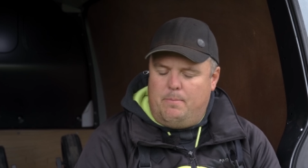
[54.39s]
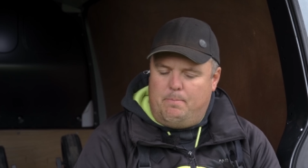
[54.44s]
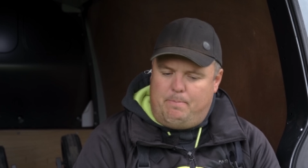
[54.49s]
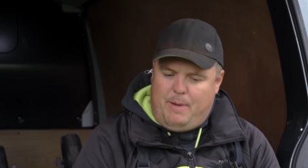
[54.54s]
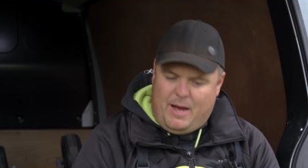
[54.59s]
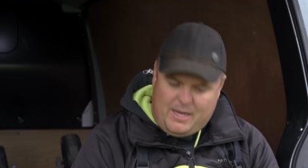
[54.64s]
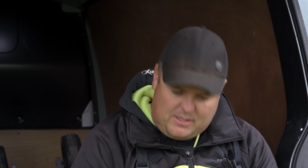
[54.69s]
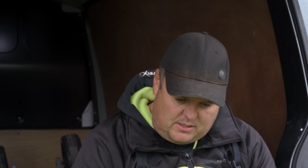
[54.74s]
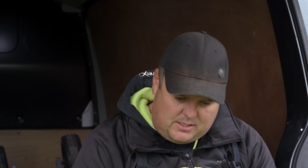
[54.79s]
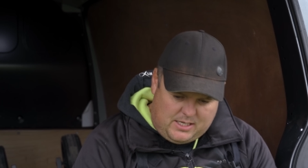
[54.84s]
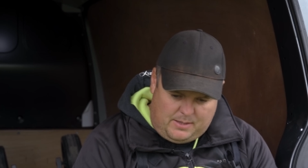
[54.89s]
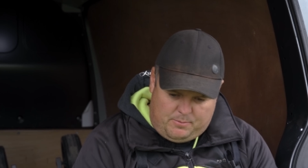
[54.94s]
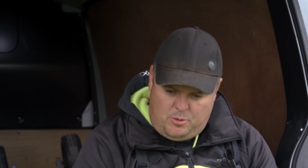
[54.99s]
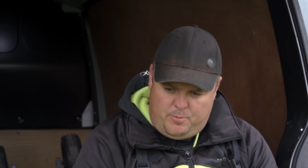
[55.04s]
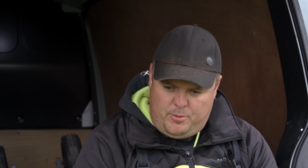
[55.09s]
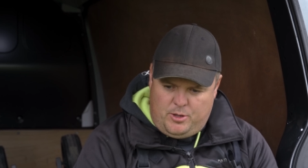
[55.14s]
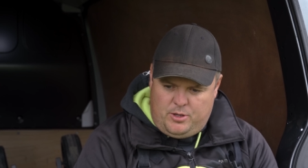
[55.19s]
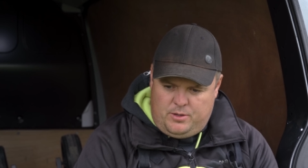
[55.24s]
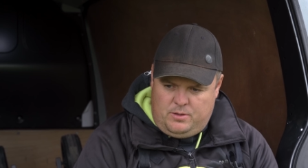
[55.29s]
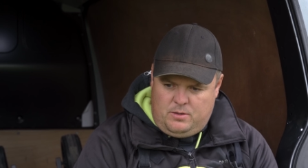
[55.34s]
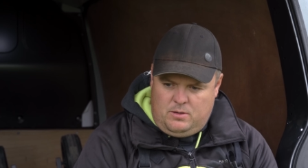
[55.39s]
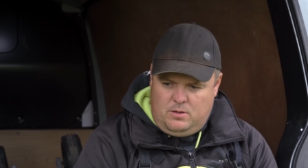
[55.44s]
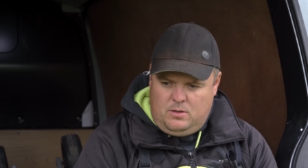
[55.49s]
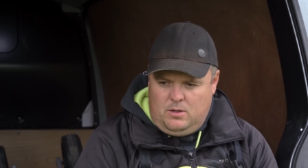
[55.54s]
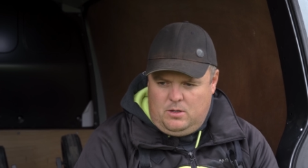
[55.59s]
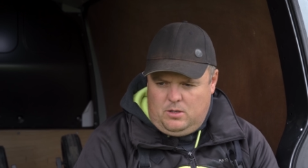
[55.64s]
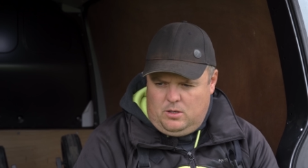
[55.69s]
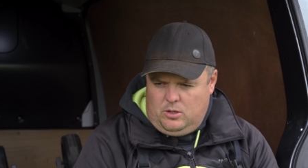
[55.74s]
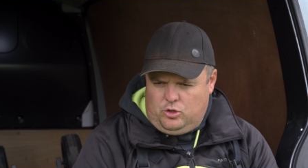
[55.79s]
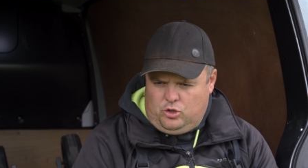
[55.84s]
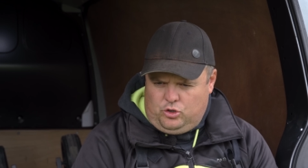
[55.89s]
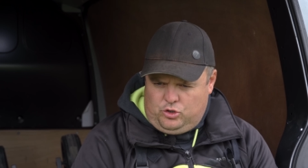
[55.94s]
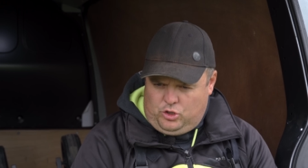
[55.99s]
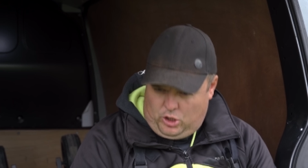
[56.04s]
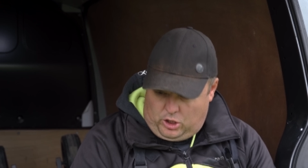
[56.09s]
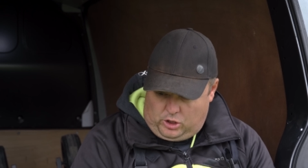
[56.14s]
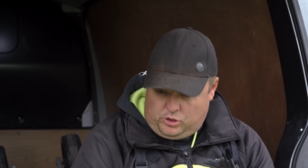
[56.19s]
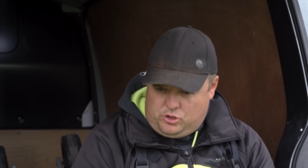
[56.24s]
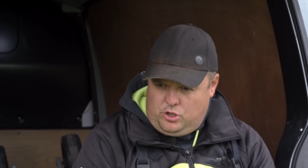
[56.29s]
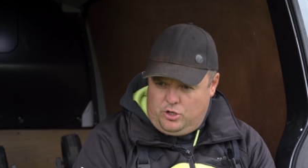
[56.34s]
Baz Zimmerman does a
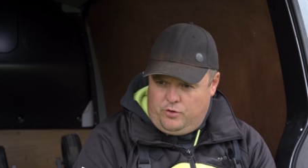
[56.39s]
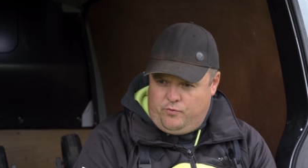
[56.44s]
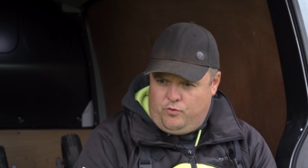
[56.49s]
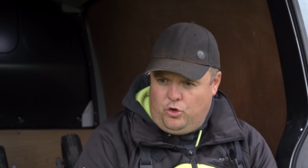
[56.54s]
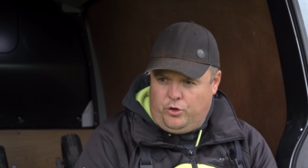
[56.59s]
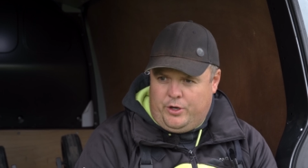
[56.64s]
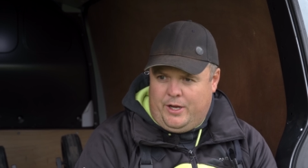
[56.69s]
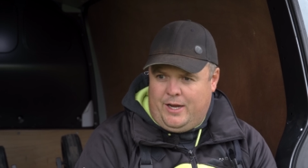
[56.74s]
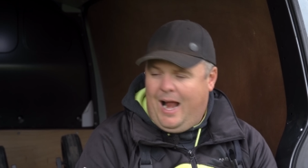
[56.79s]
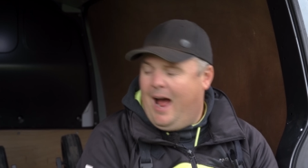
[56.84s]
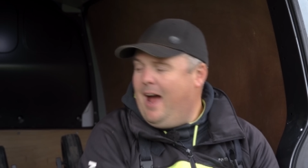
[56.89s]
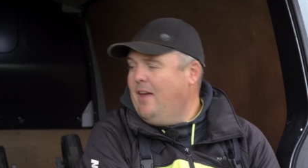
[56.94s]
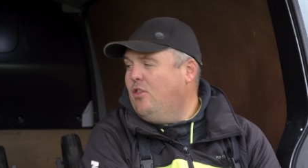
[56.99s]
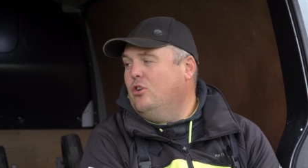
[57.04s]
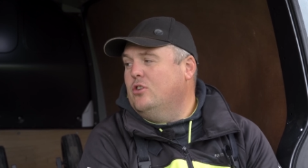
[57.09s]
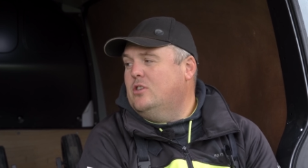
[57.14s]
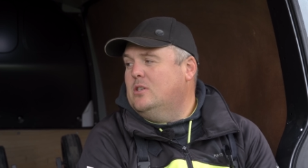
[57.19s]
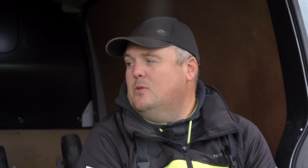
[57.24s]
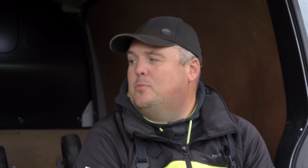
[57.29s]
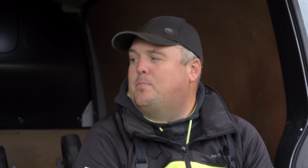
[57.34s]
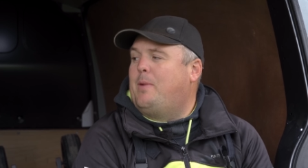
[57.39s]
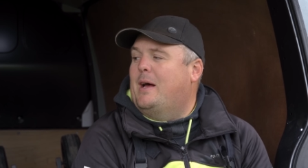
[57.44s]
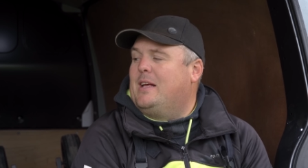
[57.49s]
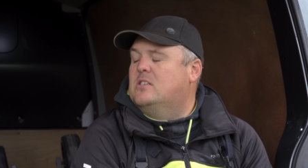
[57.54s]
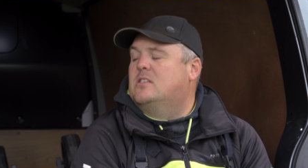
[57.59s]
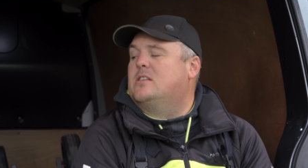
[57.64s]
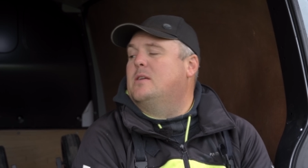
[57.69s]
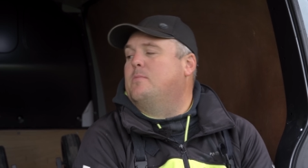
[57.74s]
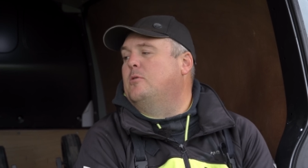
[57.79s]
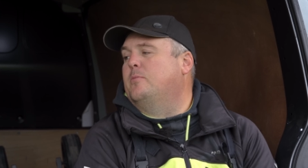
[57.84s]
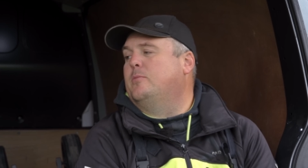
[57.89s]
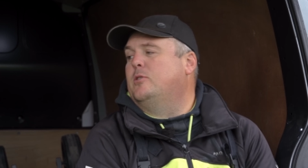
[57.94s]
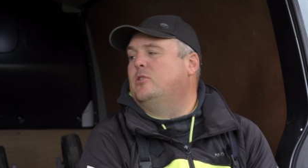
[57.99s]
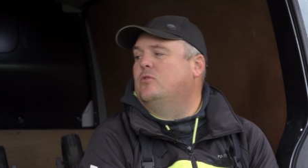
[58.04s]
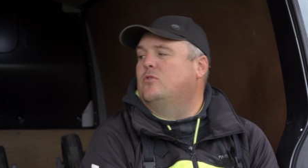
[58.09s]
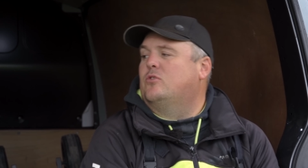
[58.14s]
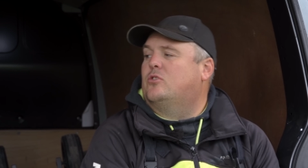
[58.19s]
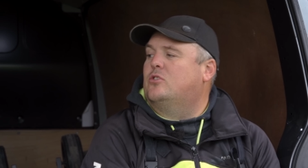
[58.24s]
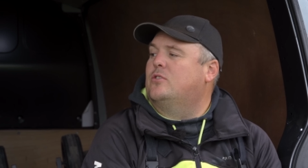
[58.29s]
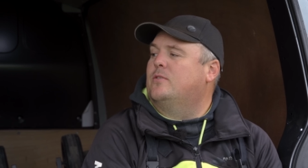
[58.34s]
lot of the running. I thought it was Baz
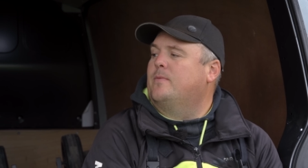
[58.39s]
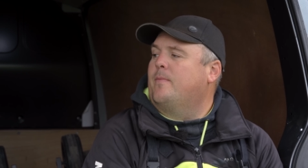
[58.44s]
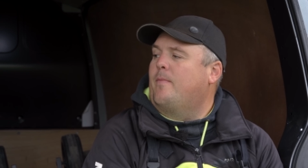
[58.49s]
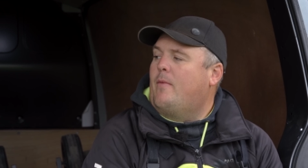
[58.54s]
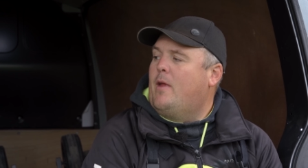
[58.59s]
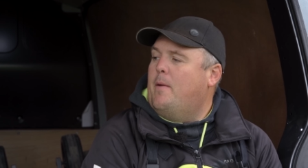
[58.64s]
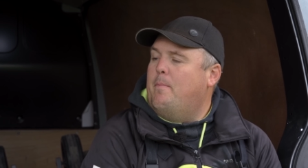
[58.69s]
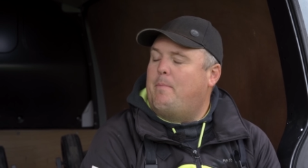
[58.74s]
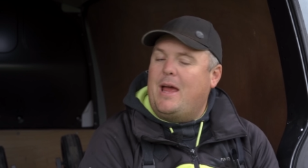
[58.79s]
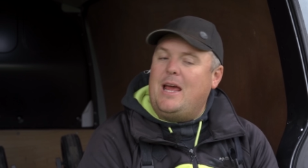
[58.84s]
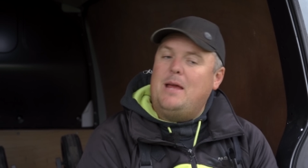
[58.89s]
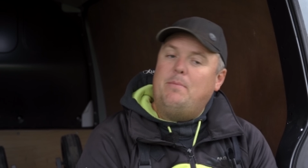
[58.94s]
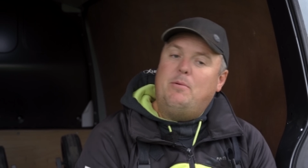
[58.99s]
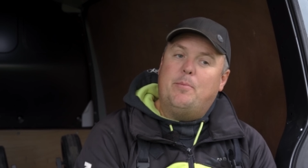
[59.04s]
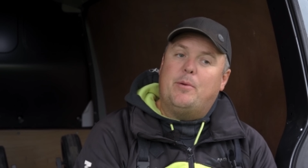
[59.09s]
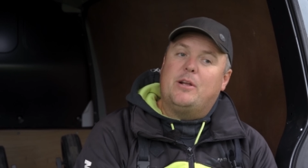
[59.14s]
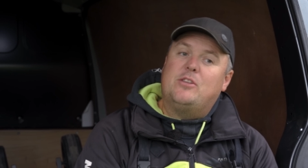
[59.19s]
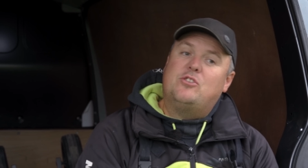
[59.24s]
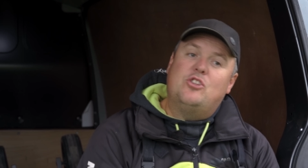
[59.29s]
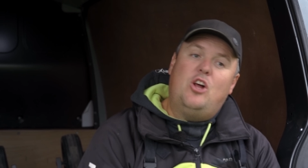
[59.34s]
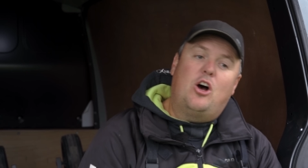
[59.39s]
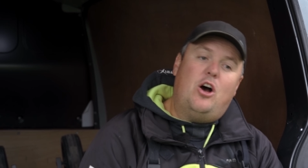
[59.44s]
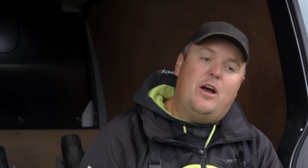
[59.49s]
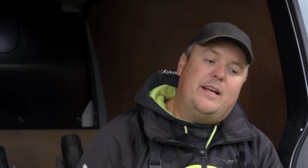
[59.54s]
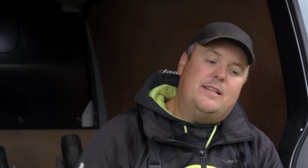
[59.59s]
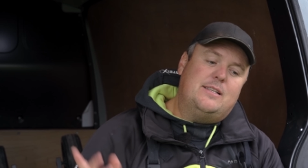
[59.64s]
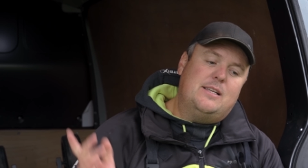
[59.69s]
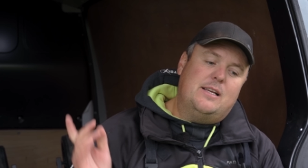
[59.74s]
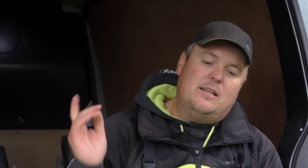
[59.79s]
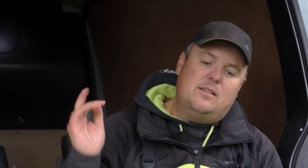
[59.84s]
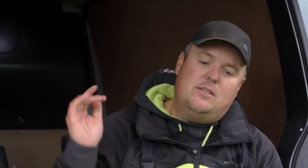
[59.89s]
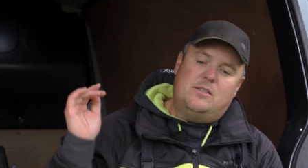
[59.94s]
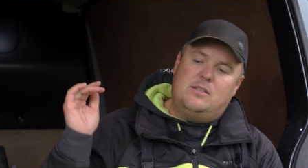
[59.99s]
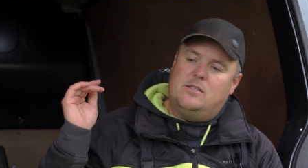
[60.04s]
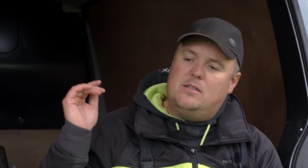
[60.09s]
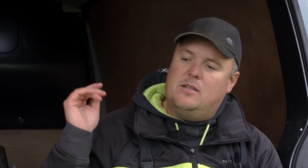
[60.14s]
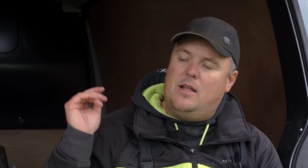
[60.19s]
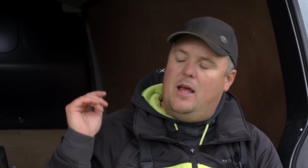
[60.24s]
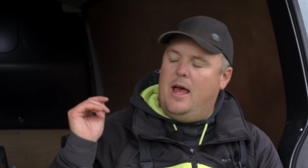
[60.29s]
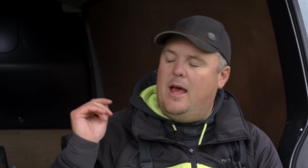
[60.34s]
Zimmerman's baby, but it's not. It
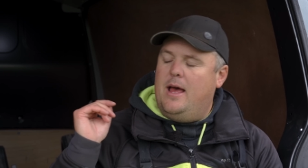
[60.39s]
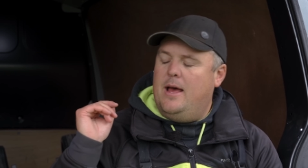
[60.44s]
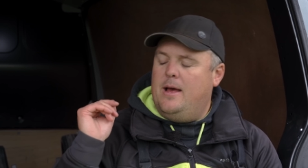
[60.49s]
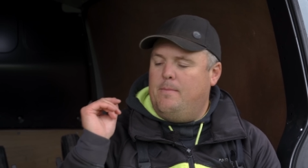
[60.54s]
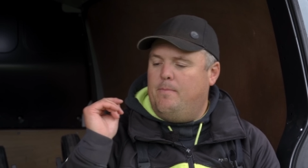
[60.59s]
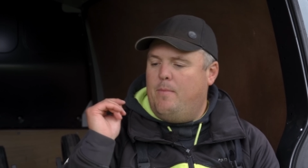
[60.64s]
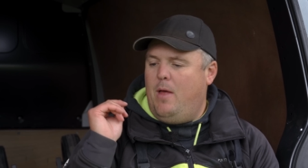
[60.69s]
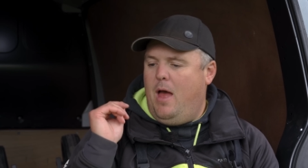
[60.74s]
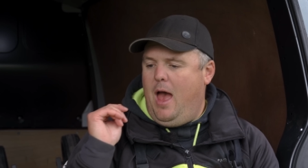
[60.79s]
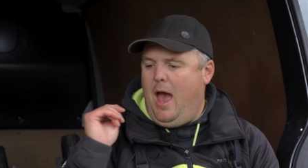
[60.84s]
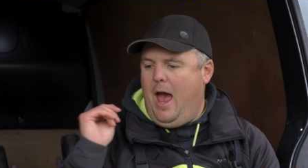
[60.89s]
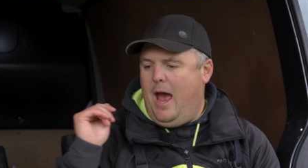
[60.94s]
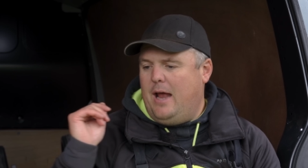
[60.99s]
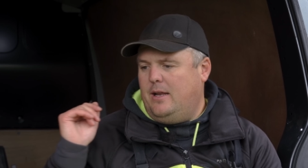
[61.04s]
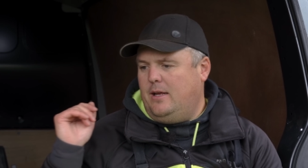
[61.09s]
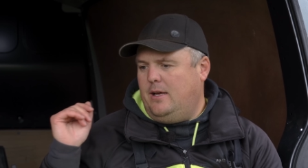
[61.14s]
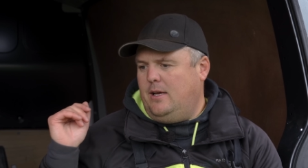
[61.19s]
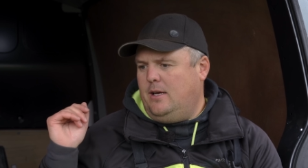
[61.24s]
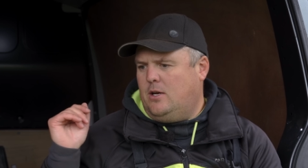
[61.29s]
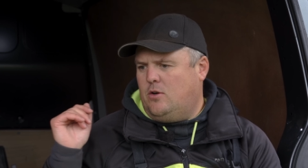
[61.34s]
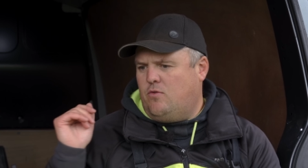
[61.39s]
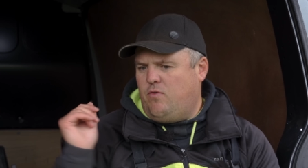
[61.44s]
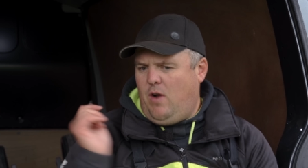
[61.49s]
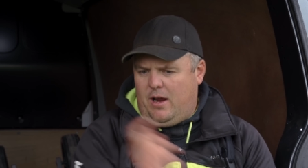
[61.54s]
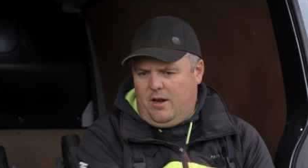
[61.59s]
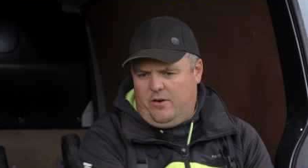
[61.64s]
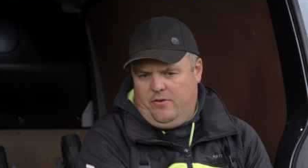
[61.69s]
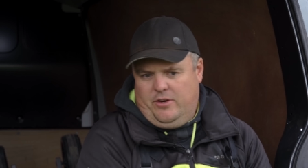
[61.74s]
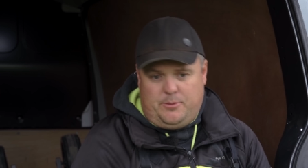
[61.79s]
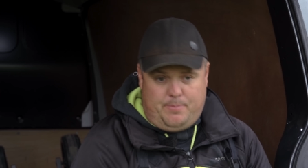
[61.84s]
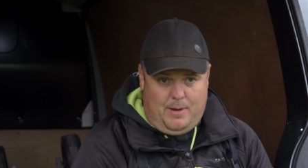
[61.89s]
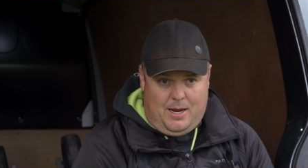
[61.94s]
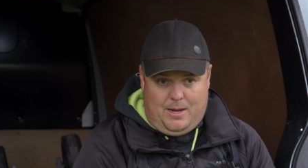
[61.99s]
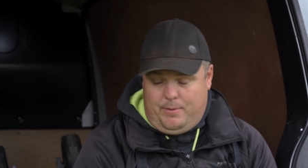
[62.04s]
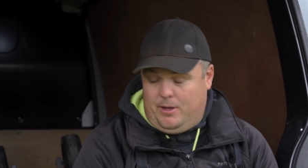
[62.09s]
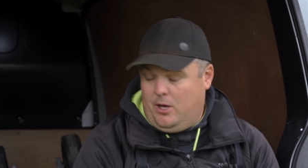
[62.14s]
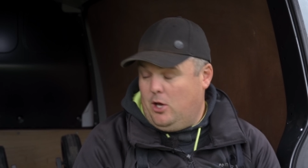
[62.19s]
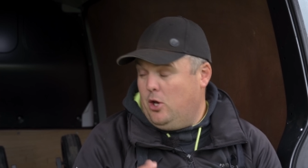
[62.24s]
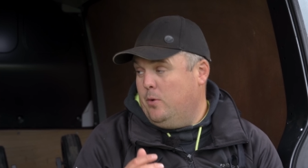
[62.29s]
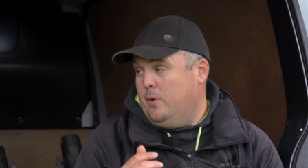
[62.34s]
is um, Eddie Gregory's Eddie,
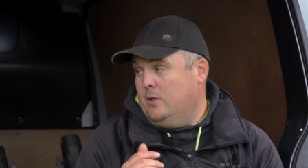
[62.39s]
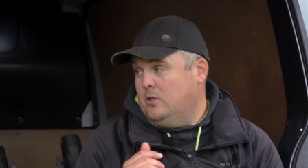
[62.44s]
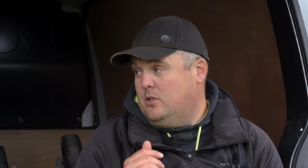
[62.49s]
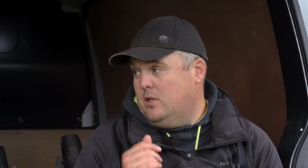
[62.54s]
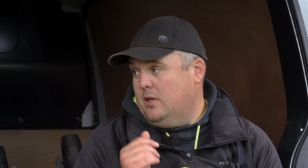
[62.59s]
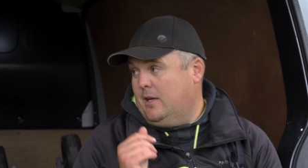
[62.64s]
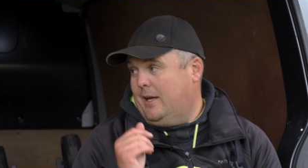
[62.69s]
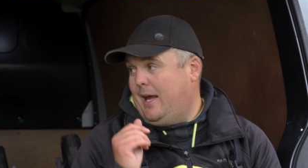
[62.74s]
baby, who is the